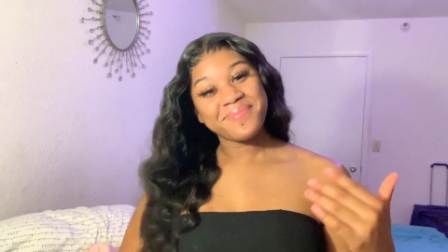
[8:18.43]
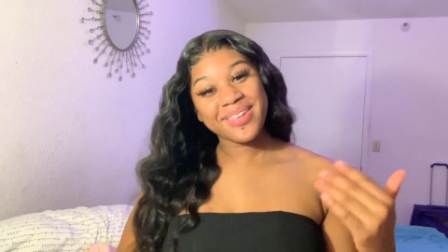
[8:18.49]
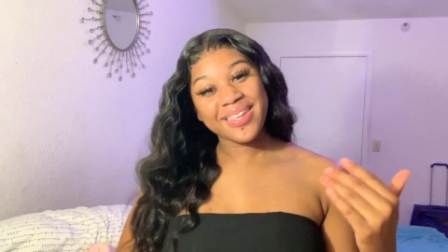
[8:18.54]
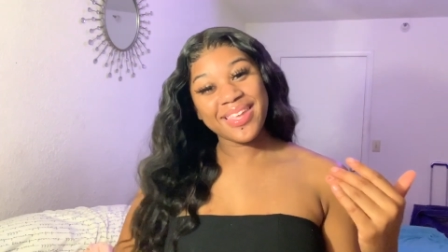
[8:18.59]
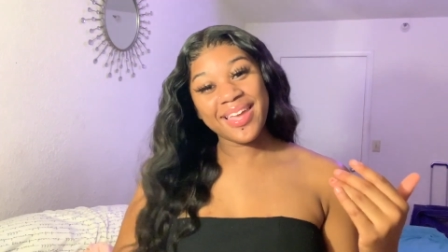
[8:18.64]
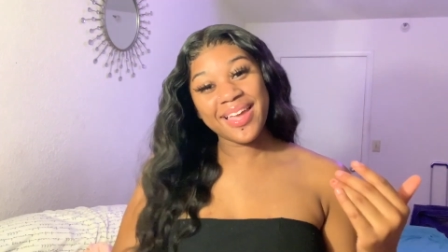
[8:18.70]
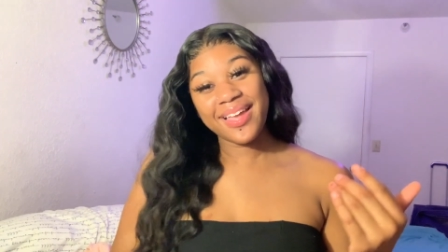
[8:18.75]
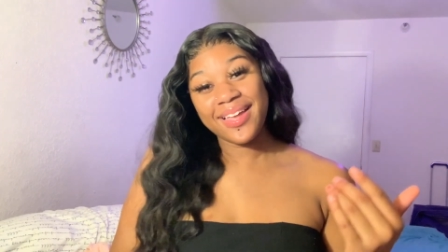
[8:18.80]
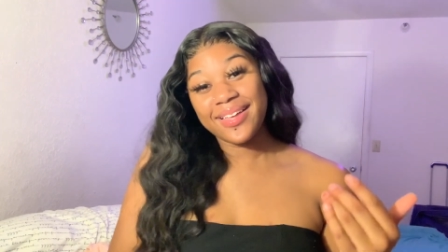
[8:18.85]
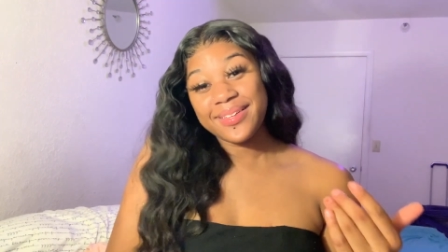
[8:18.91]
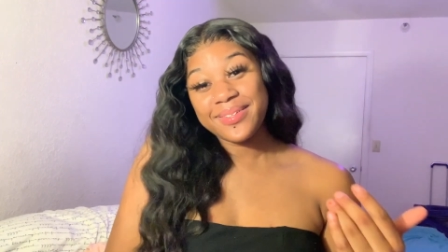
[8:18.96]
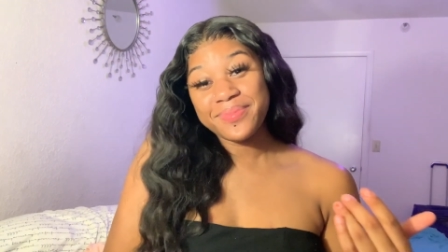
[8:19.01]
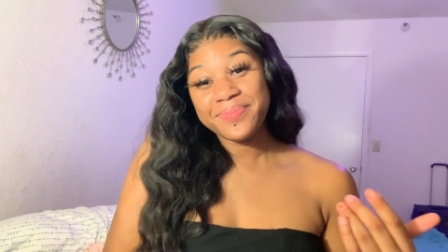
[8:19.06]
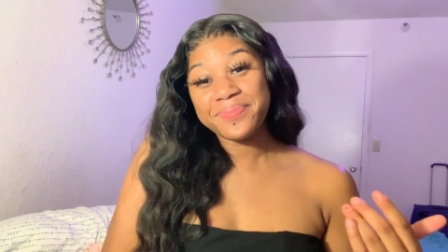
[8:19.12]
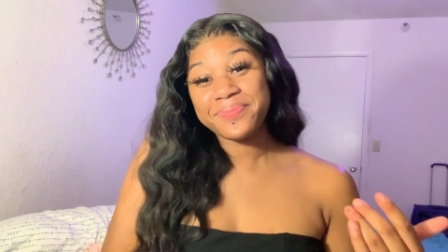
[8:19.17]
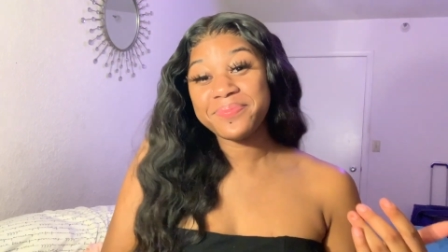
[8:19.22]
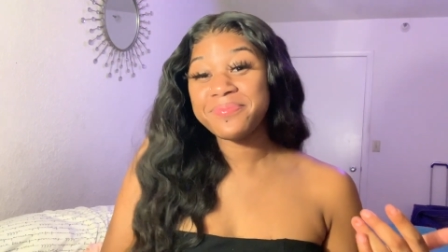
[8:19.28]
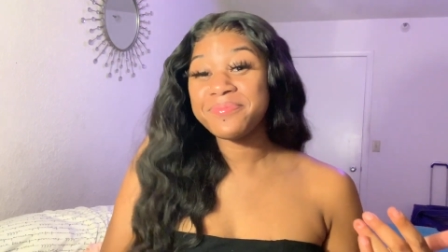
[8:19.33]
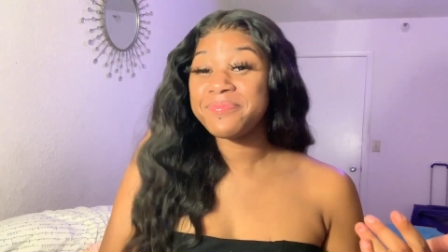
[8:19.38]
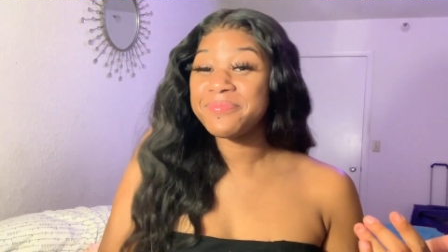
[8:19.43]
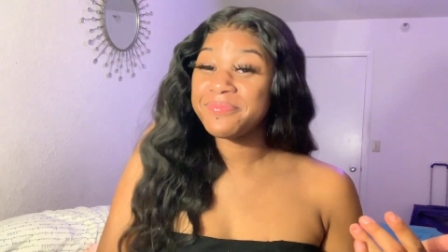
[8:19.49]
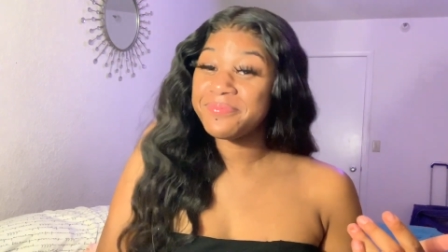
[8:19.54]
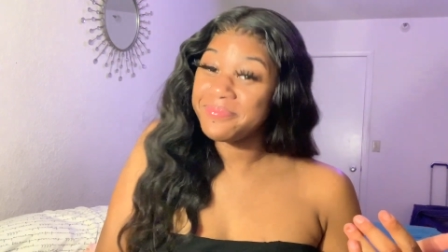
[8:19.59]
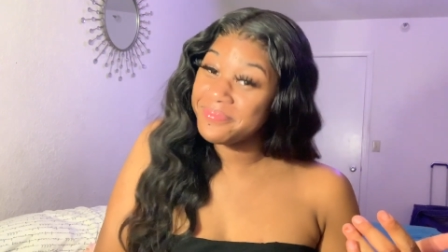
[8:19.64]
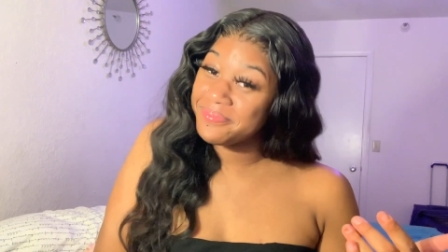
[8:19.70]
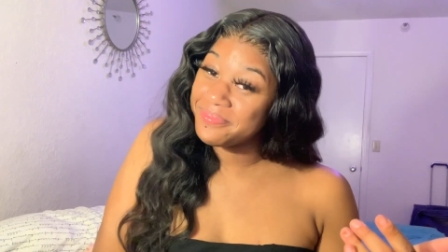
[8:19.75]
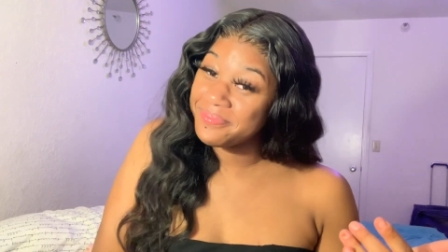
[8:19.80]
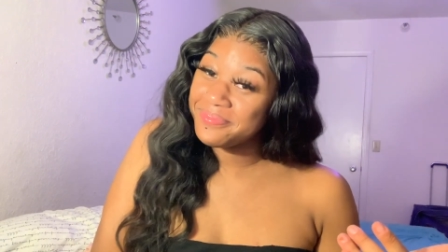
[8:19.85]
but yeah,
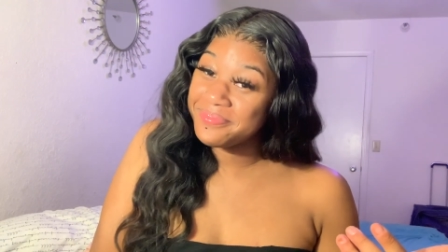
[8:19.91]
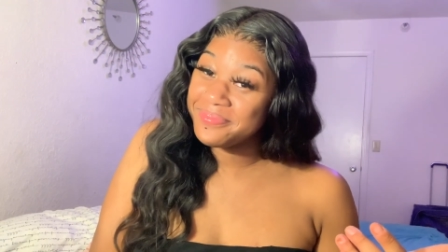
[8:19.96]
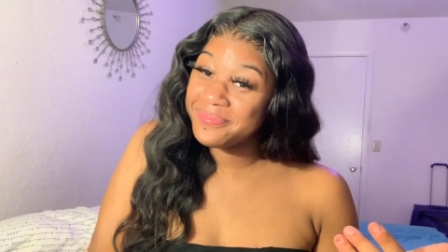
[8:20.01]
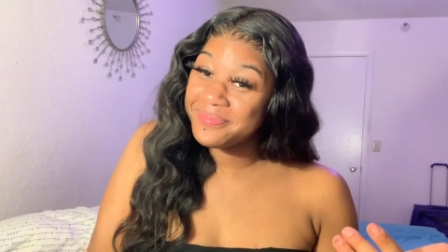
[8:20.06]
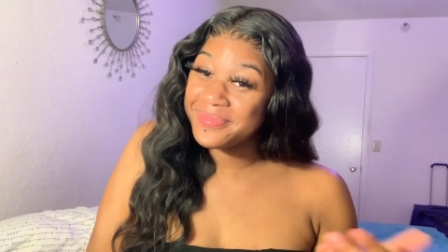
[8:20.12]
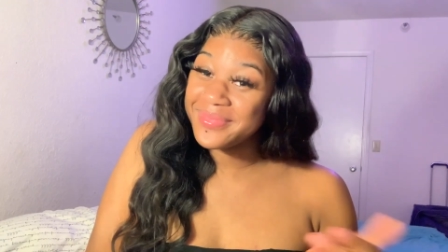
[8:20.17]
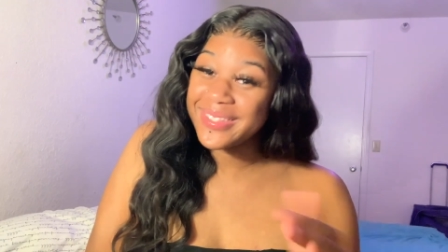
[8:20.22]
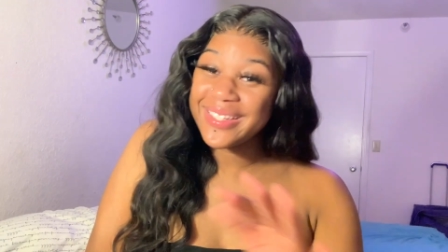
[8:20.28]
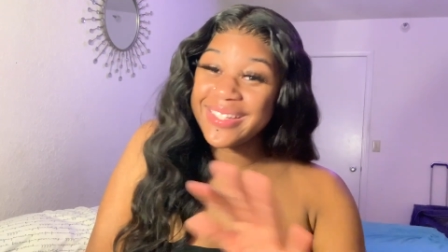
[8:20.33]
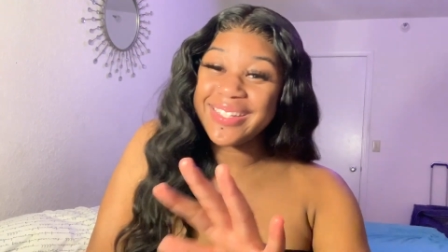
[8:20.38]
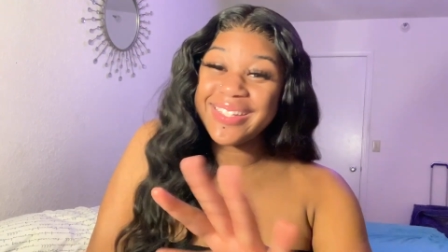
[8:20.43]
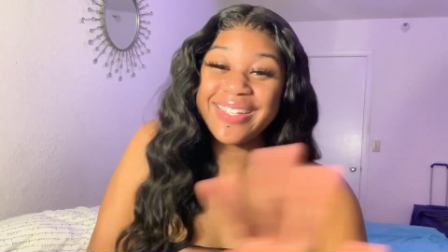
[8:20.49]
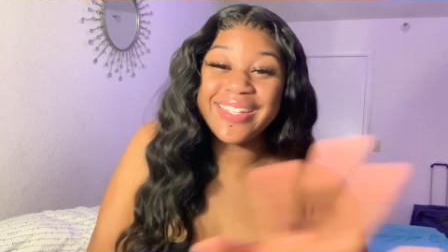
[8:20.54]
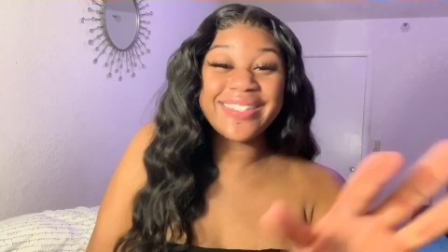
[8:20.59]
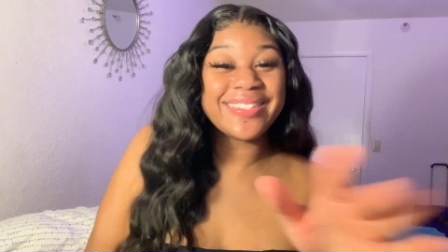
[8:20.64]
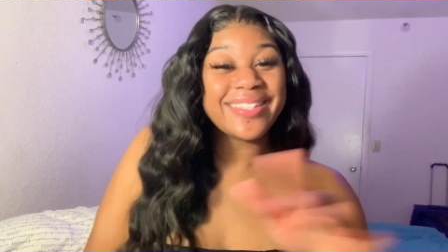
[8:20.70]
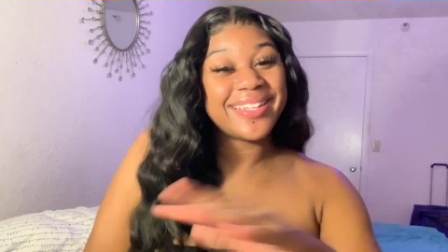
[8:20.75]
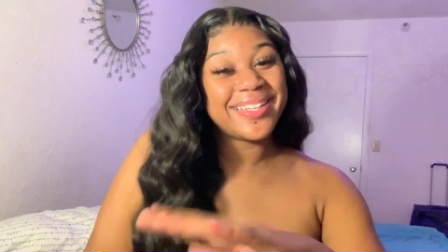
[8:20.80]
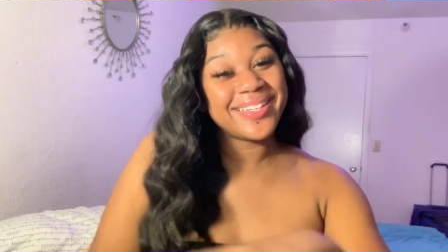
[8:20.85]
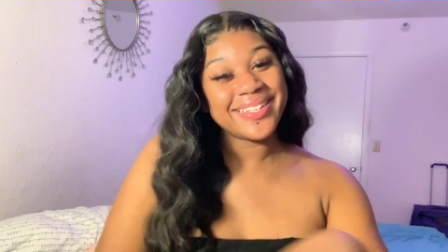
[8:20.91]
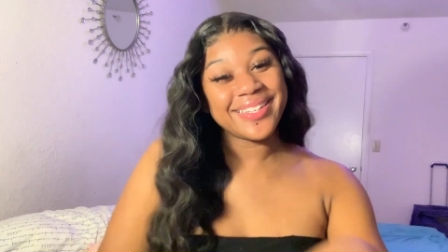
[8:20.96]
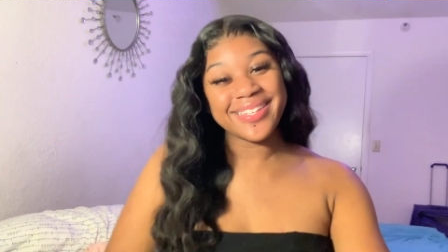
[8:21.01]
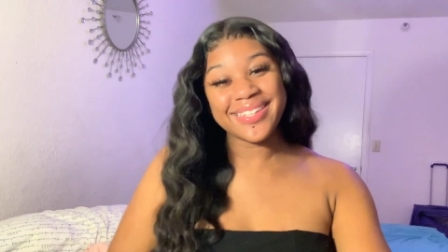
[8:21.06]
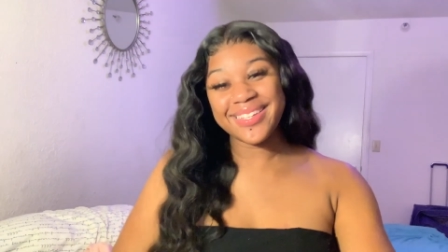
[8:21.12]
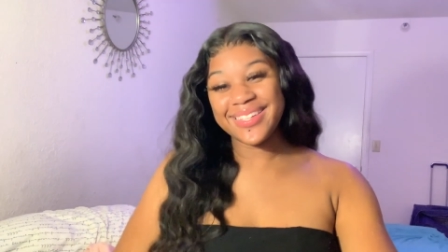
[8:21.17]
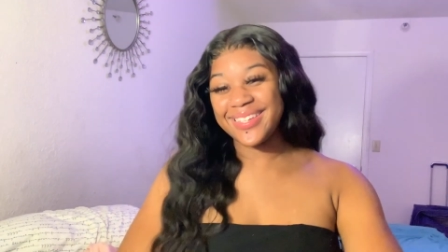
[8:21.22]
it's on,